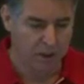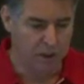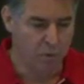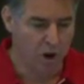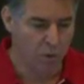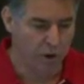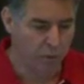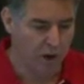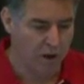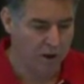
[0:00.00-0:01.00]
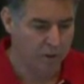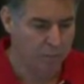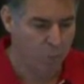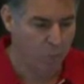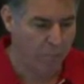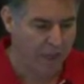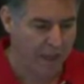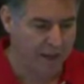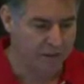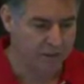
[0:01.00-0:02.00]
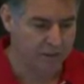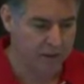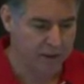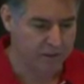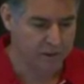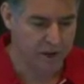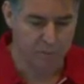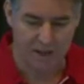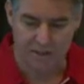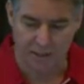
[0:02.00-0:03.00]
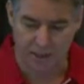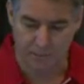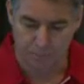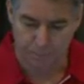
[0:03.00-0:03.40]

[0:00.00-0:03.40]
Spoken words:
you might want to rely on outside, basically.